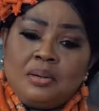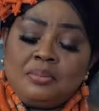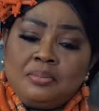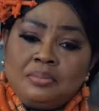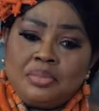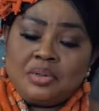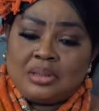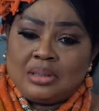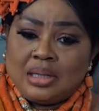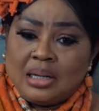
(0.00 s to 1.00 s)
Um,
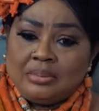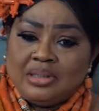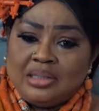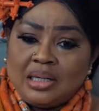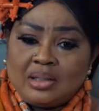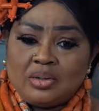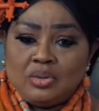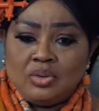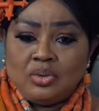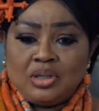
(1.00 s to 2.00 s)
but I'm yet
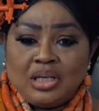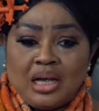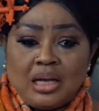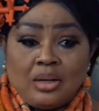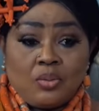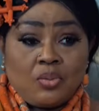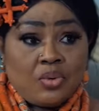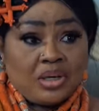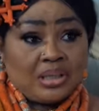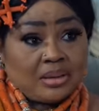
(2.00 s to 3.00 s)
to know the girl in
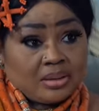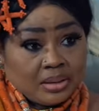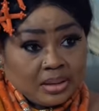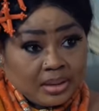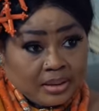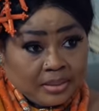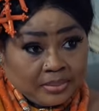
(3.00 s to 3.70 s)
question,